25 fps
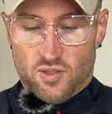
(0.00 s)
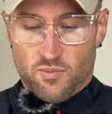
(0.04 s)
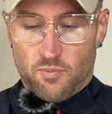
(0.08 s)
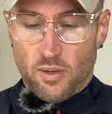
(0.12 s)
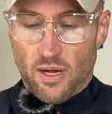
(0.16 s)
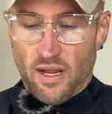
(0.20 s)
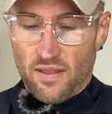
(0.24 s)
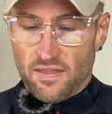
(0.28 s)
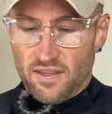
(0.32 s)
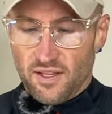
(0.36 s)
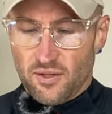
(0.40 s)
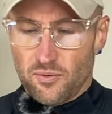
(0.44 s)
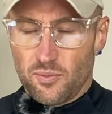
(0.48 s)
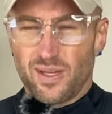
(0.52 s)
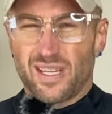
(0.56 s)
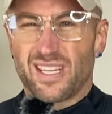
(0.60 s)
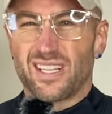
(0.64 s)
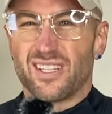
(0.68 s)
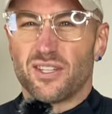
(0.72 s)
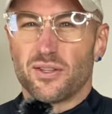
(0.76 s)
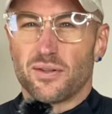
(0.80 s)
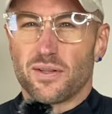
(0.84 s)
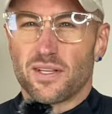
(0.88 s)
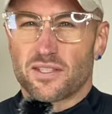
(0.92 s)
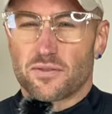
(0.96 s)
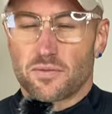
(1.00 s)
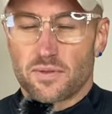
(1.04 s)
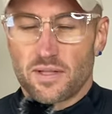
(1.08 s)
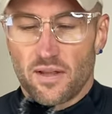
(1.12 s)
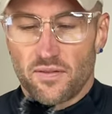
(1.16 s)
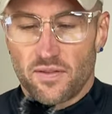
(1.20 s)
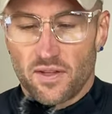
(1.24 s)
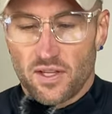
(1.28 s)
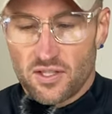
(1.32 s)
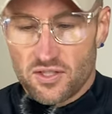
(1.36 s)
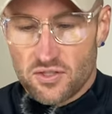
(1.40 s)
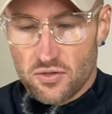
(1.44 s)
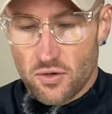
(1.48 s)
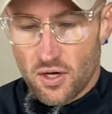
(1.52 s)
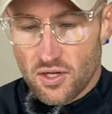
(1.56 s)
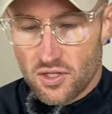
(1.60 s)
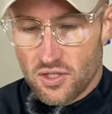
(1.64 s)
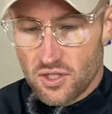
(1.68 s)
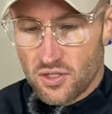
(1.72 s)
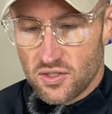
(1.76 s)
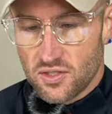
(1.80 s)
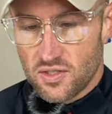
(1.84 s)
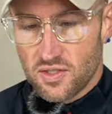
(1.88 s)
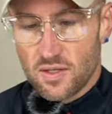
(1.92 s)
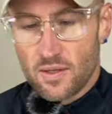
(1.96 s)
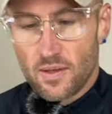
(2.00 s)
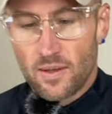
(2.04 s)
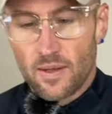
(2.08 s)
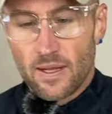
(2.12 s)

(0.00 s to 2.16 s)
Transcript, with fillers: But I think we can do this without the instructions.